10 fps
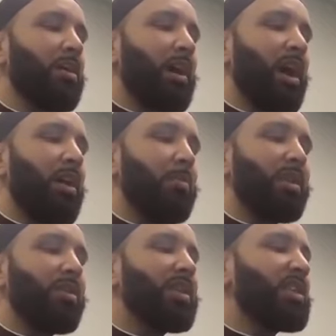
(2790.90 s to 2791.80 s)
uh,
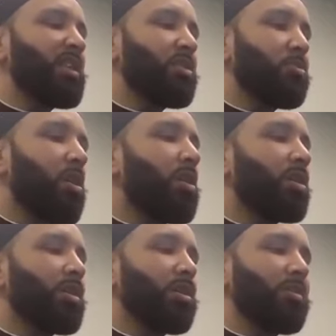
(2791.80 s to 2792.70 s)
but there is a
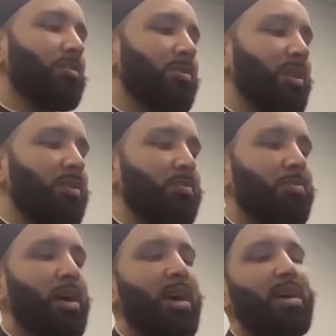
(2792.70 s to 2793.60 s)
strong, you know,
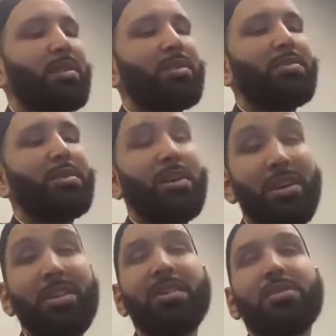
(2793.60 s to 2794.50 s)
uh,
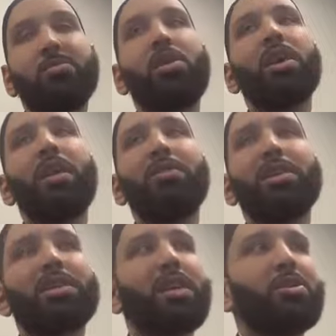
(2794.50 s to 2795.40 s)
there, there is strong
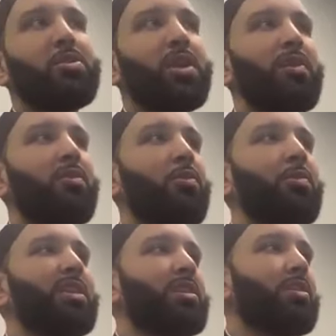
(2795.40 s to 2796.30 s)
evidence that it's okay for
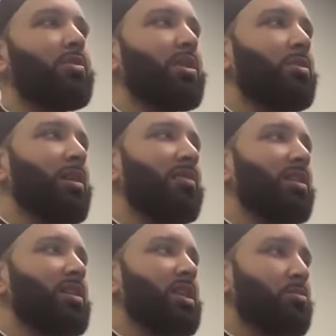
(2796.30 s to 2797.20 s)
women to go to the
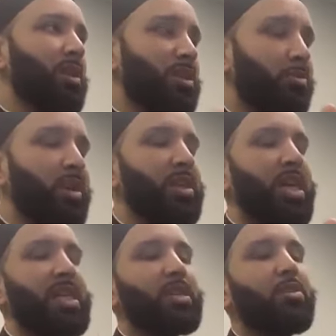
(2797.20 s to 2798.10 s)
graveyards as well, to pray
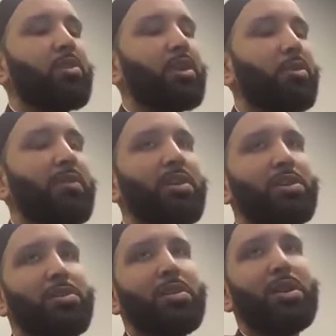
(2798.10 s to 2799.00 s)
janazah and go to the
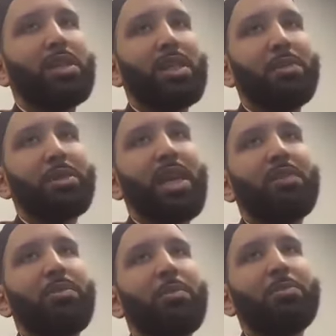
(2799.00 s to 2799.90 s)
graveyard, so long as they
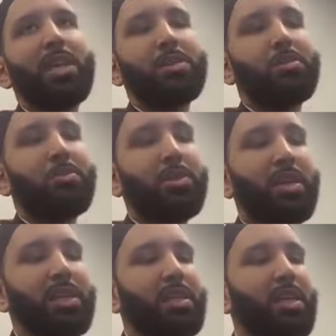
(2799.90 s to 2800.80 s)
abstain from objectionable
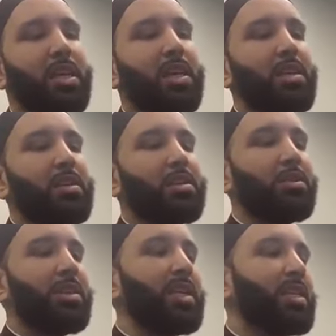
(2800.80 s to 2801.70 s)
things.
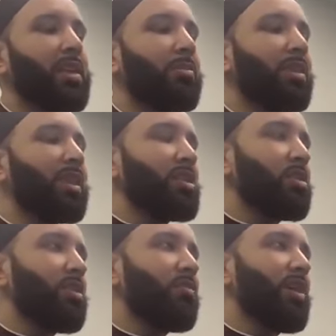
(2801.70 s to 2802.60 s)
So it is something that's
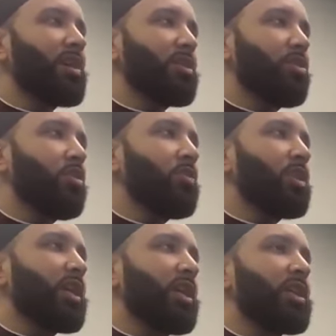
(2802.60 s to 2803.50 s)
good for us to do,
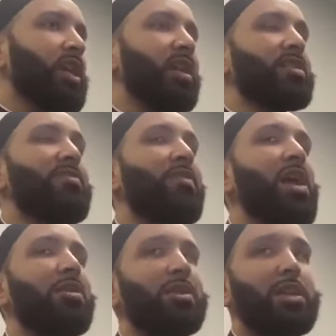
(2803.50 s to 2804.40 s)
inshallah ta'ala, to
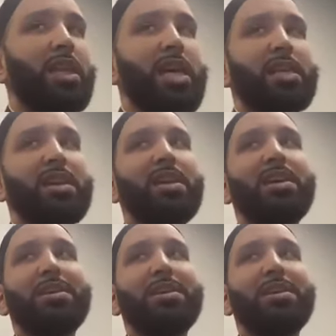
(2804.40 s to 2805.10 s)
follow the janazah